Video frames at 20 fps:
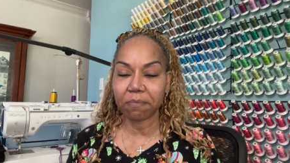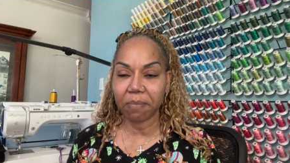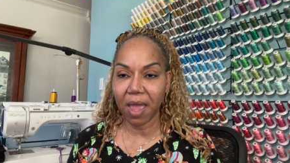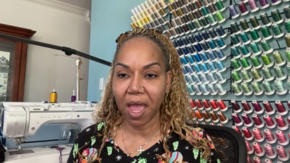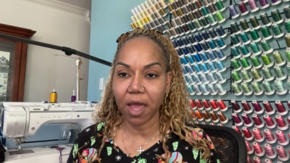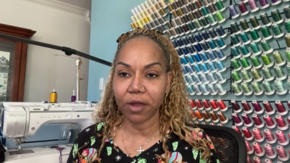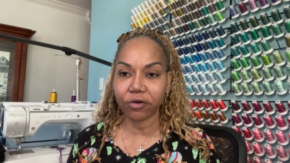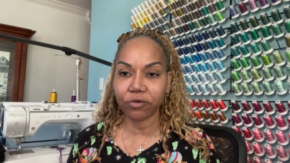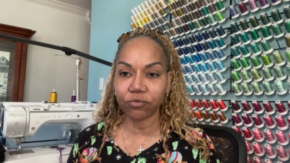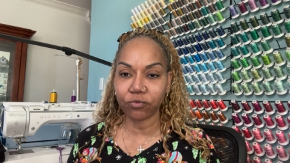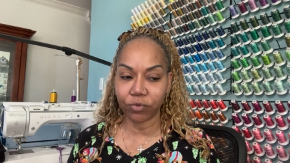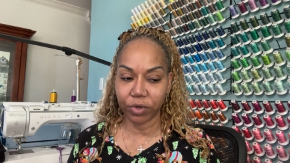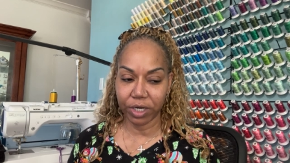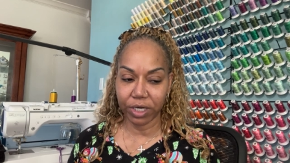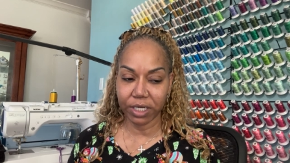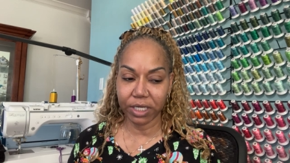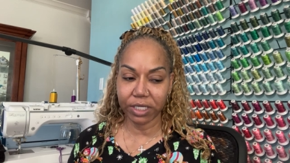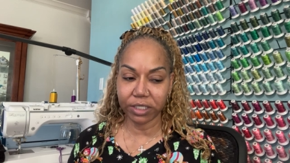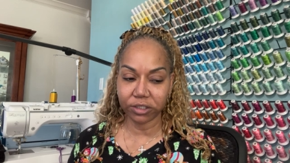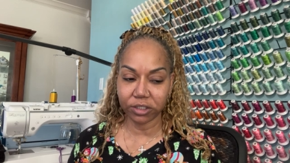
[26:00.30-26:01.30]
pattern
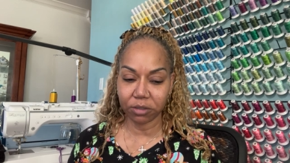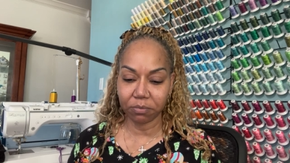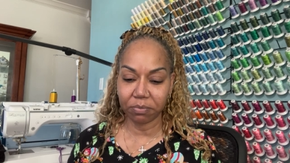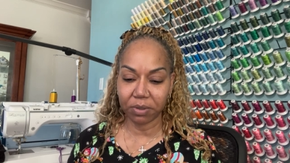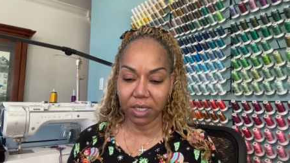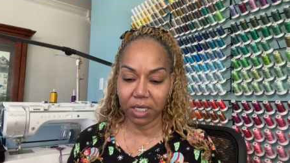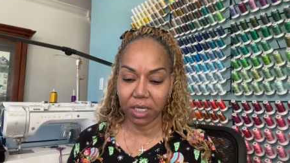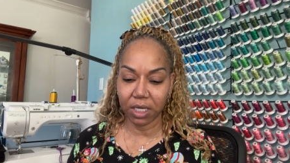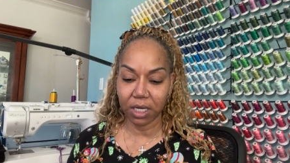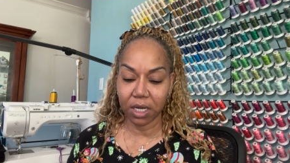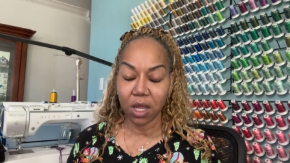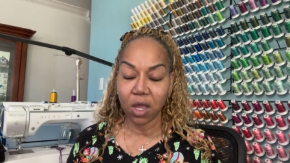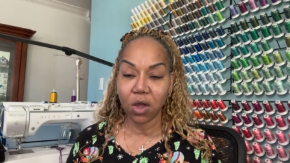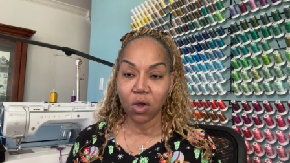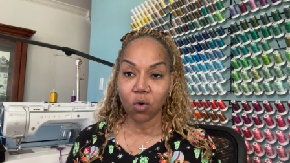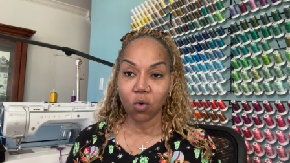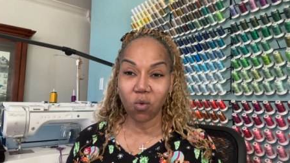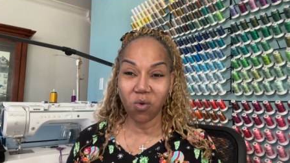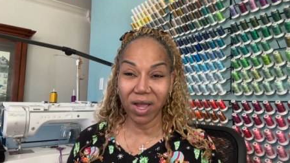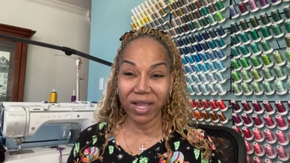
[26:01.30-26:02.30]
reading to be
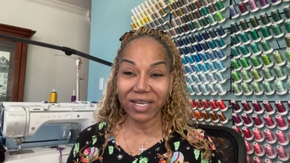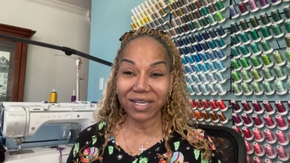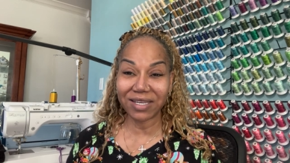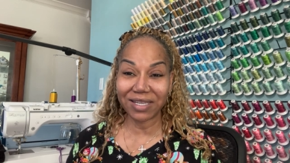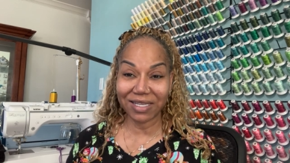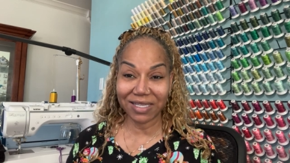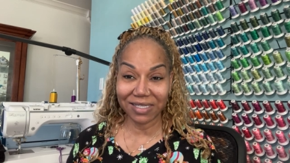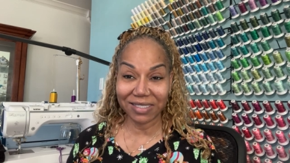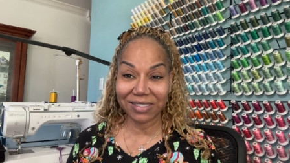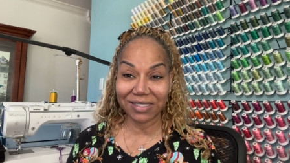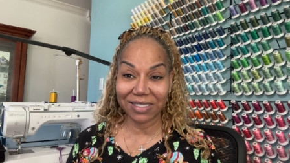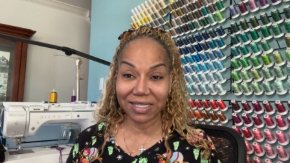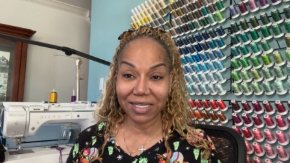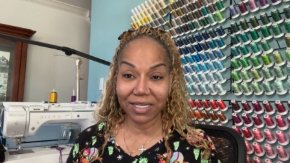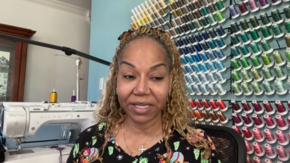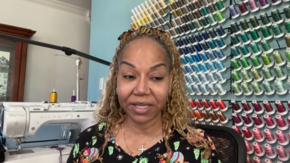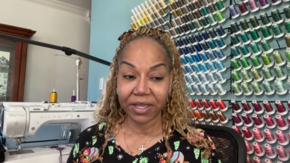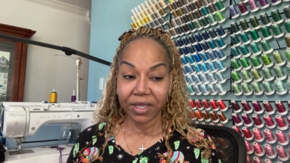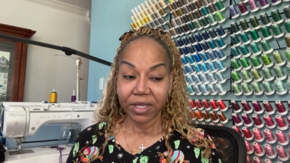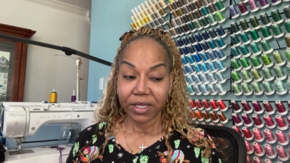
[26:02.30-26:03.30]
quite
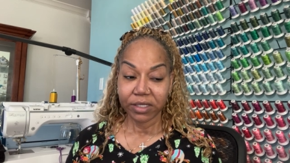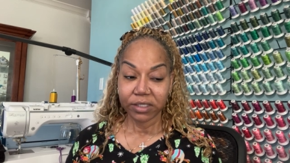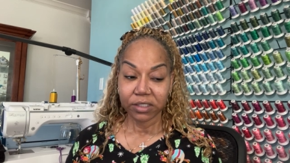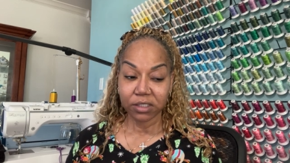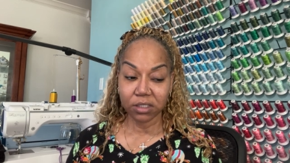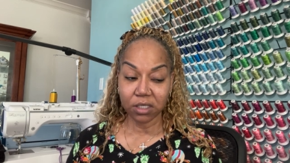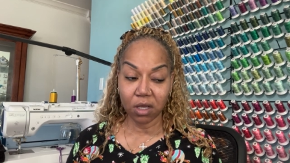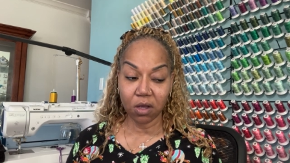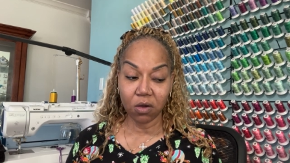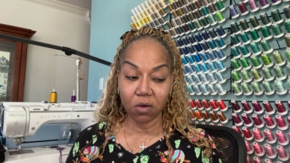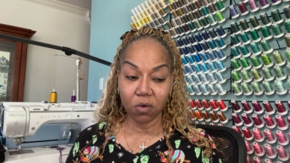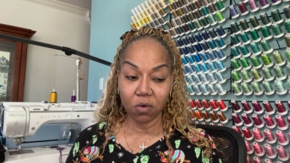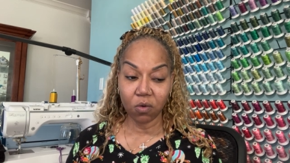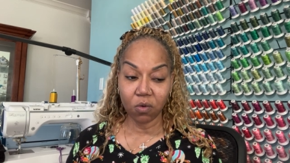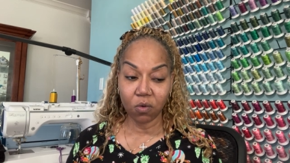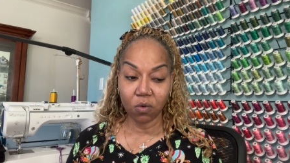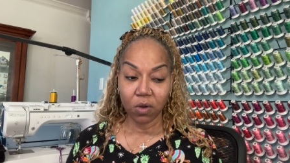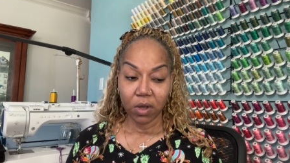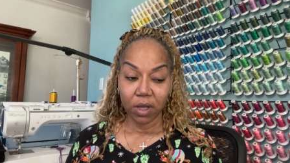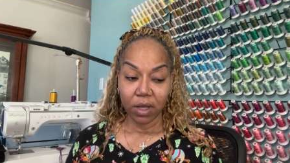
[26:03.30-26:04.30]
easy.
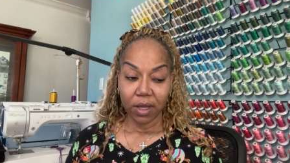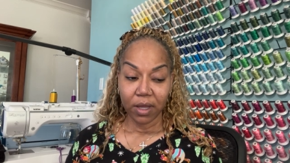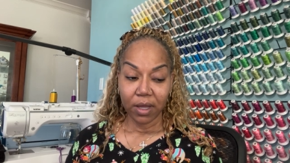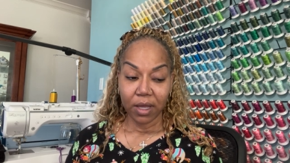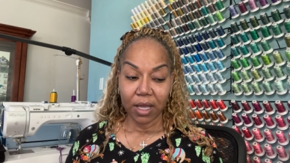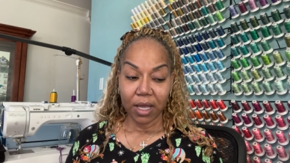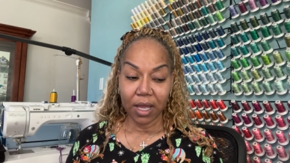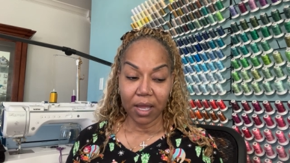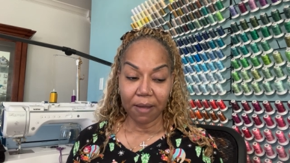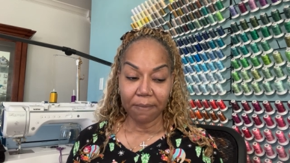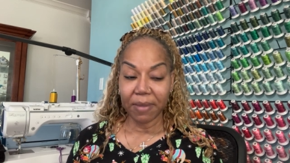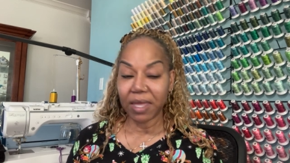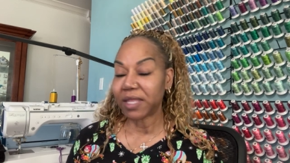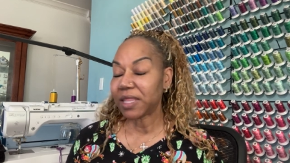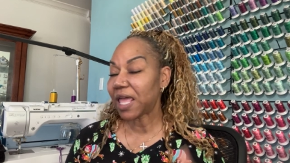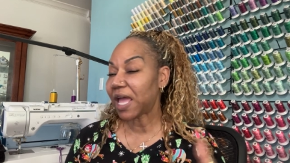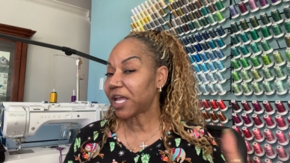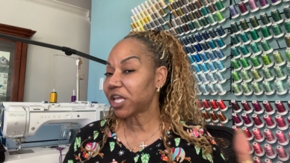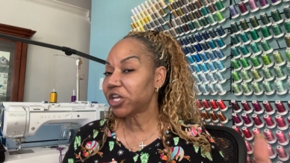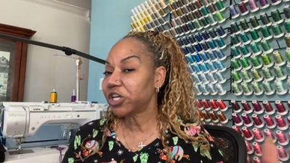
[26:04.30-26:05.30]
So, and
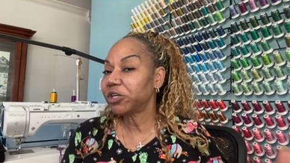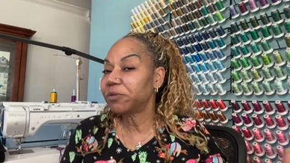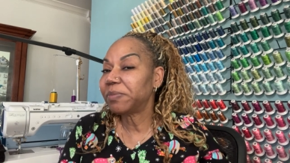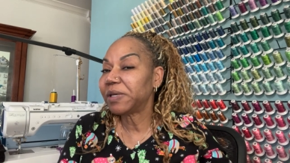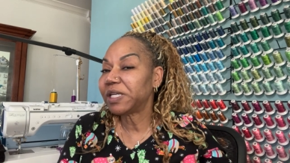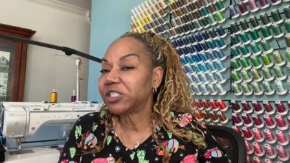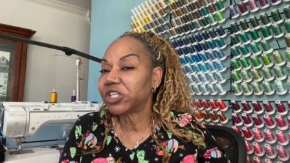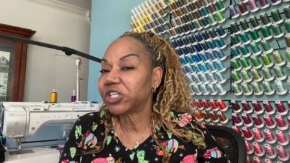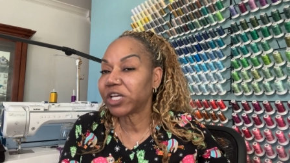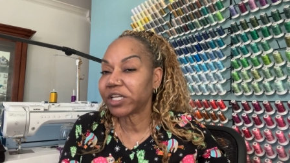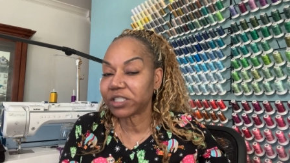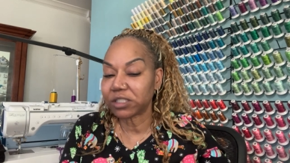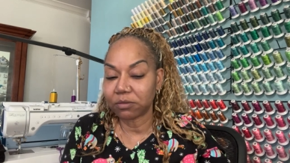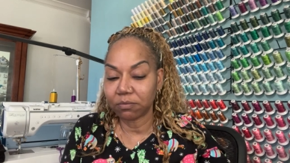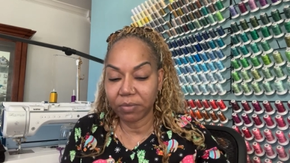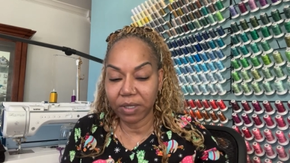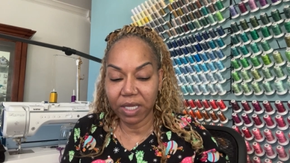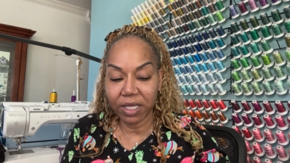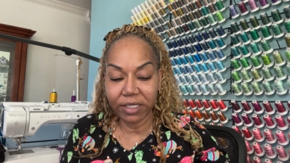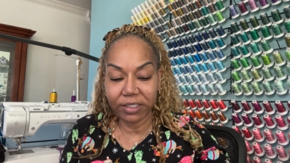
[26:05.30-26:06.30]
that could be just
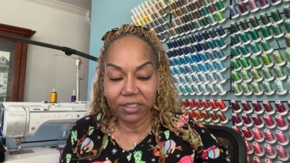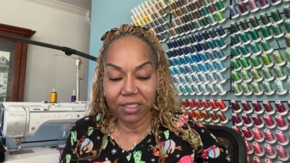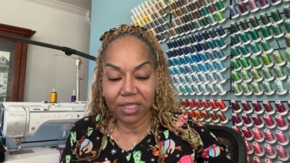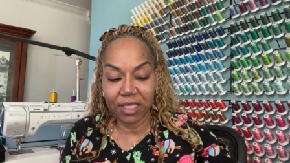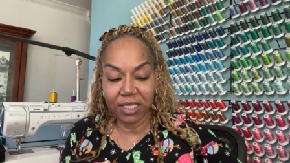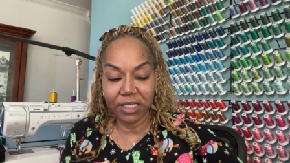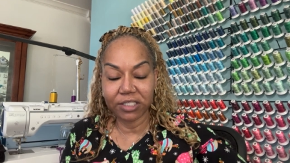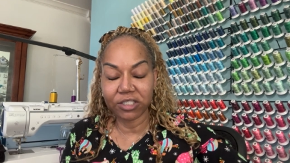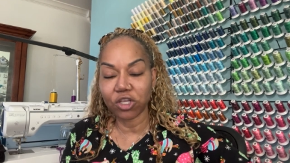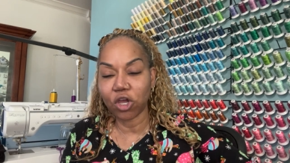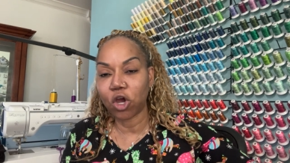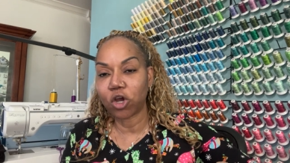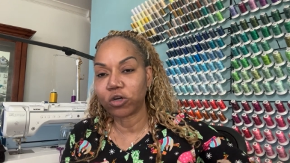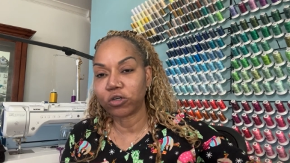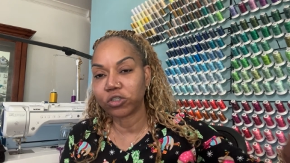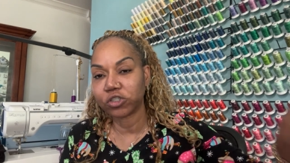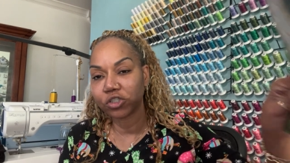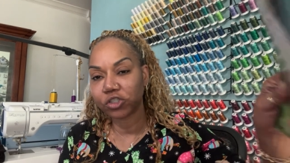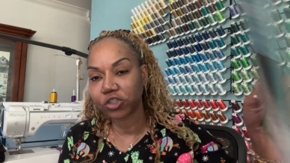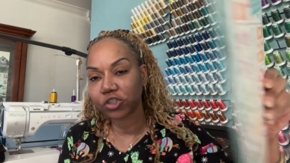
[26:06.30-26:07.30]
because these are
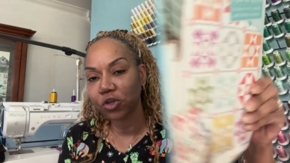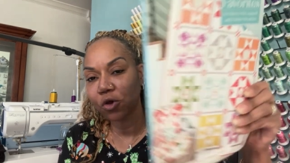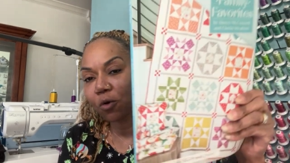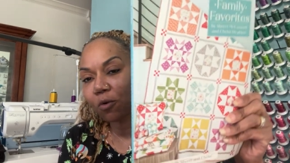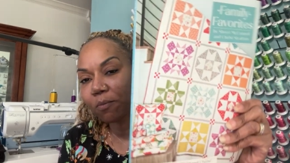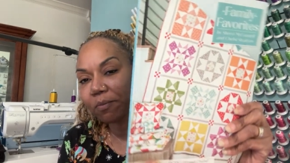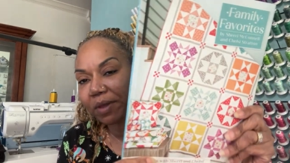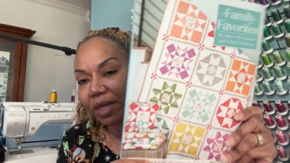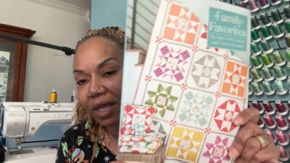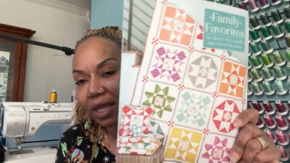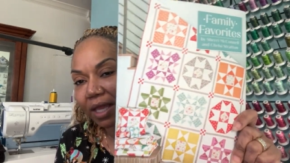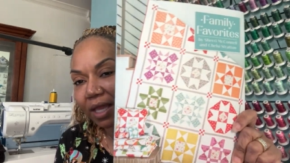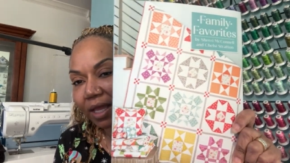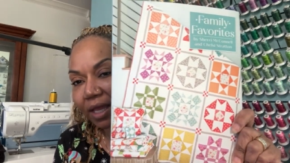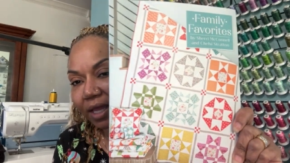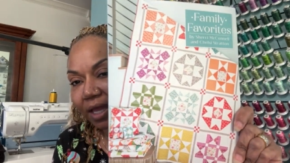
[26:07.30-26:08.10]
so big